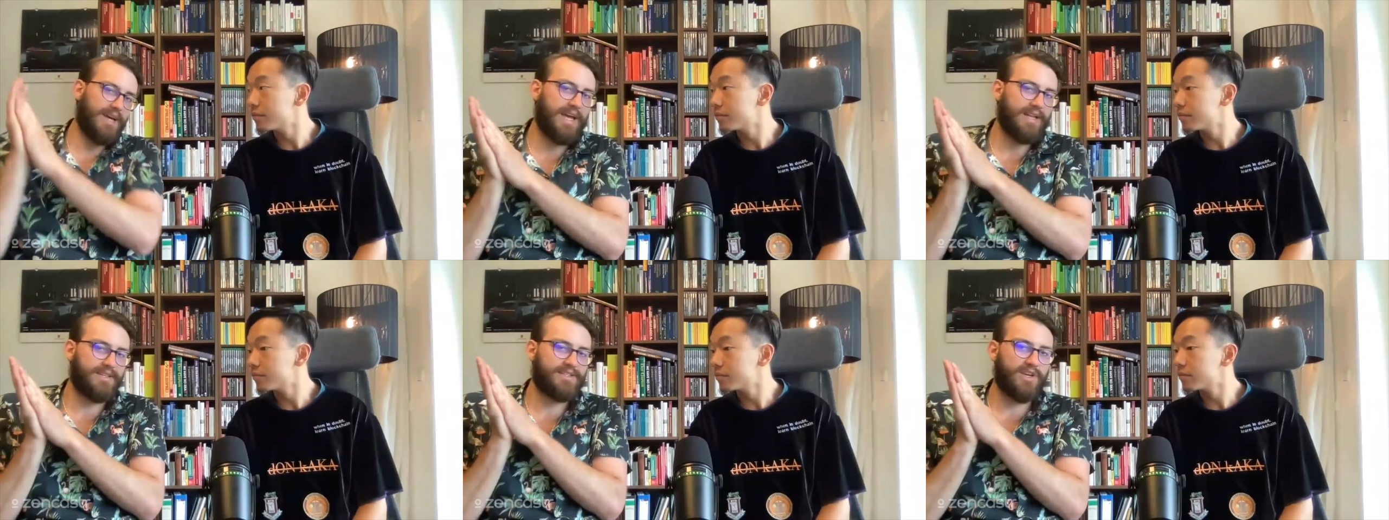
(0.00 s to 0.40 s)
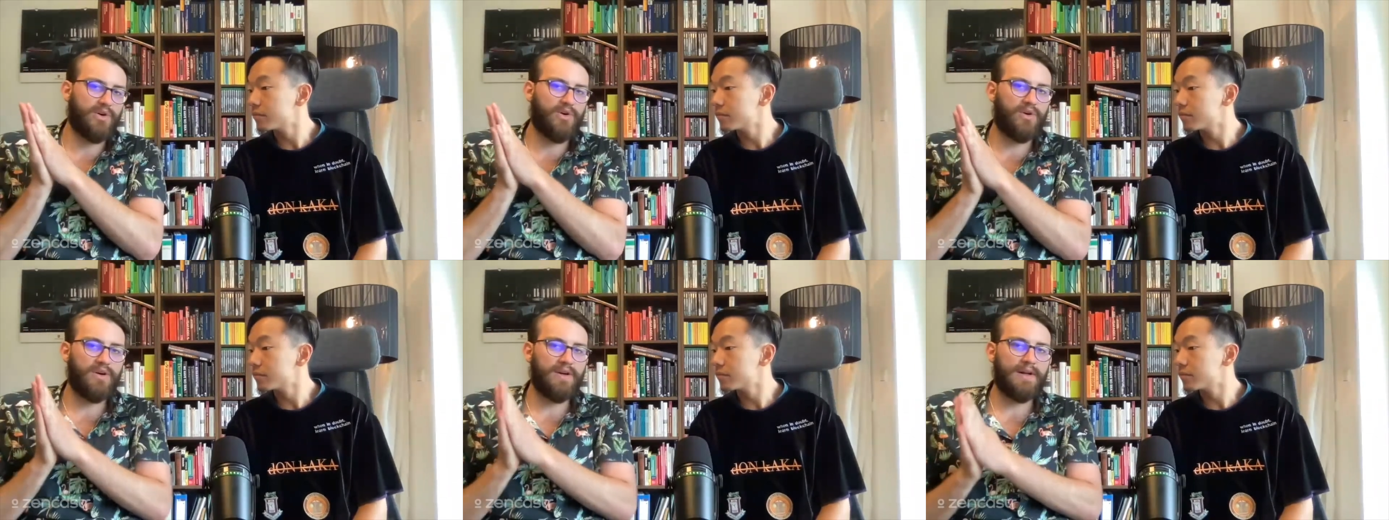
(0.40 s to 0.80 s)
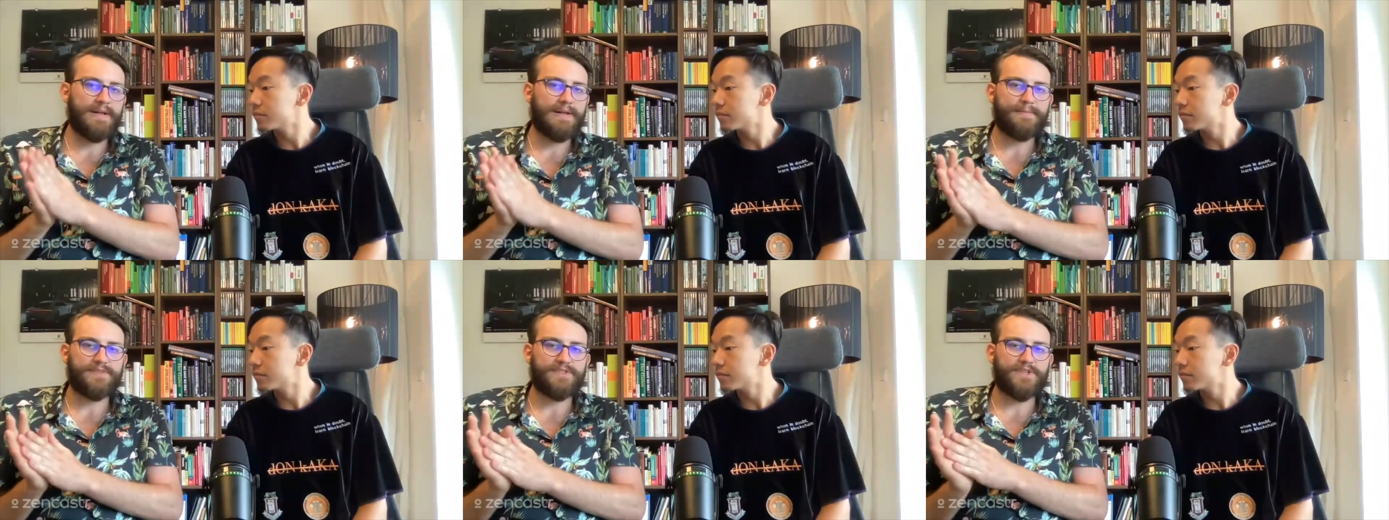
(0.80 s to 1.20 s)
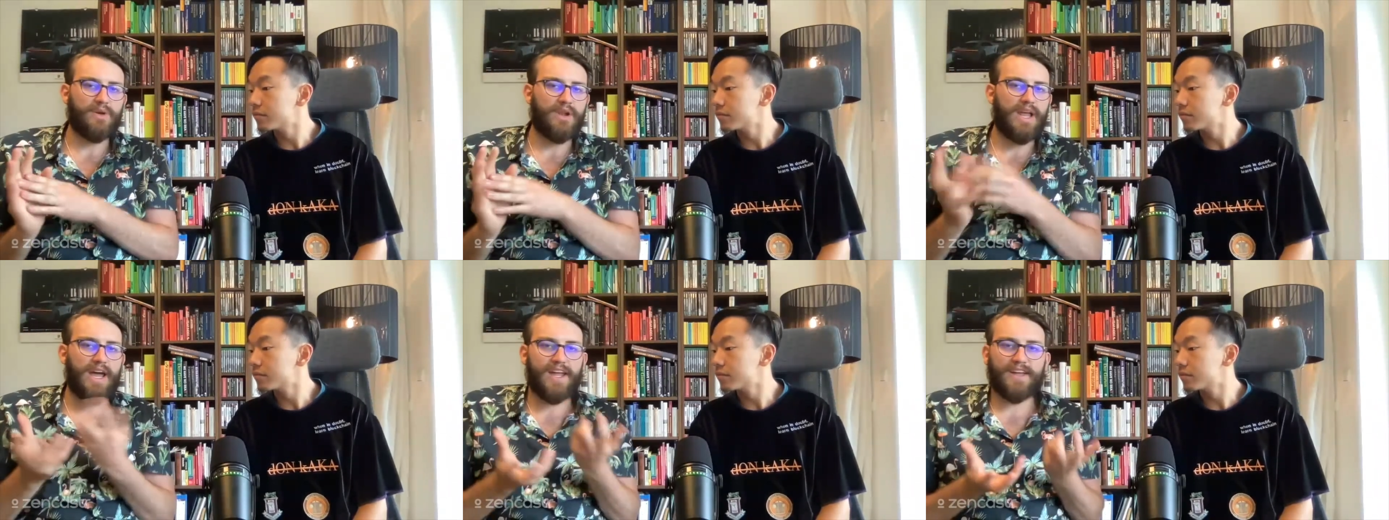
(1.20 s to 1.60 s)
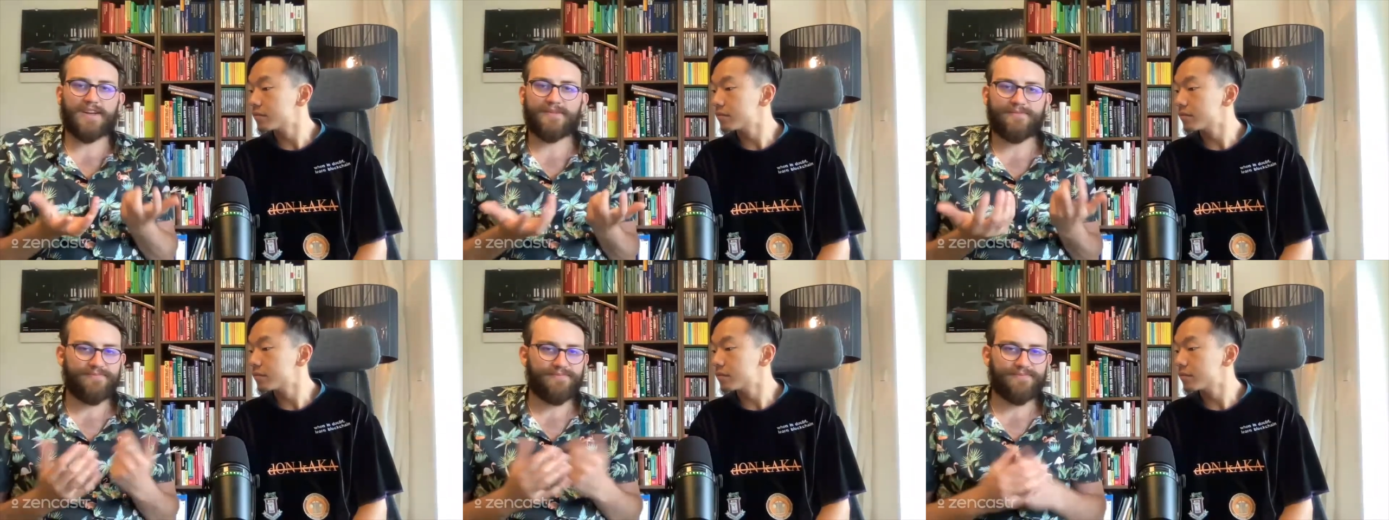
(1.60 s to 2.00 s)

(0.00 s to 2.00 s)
Speaker 1: And so, so like